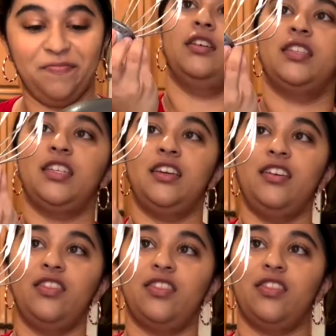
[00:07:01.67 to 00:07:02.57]

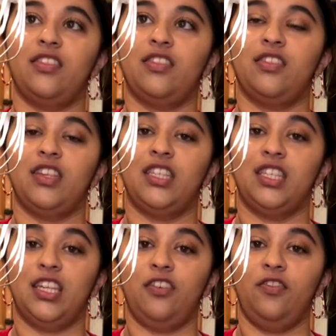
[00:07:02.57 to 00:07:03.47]
See, the
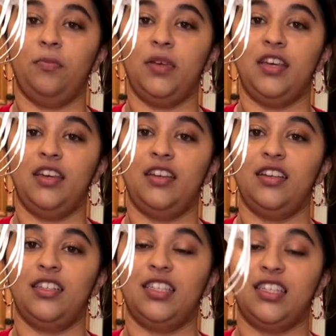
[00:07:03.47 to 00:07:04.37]
stiff peak
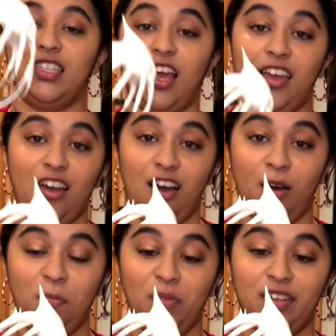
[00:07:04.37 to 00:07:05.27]
is staying
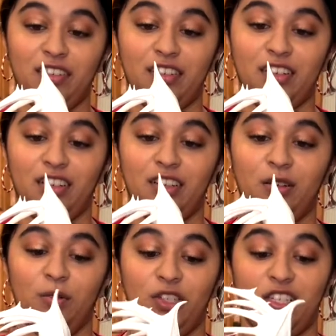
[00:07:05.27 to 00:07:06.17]
up,
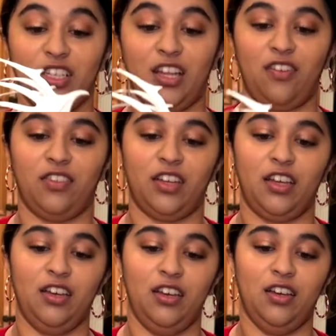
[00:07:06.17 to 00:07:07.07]
which is lovely.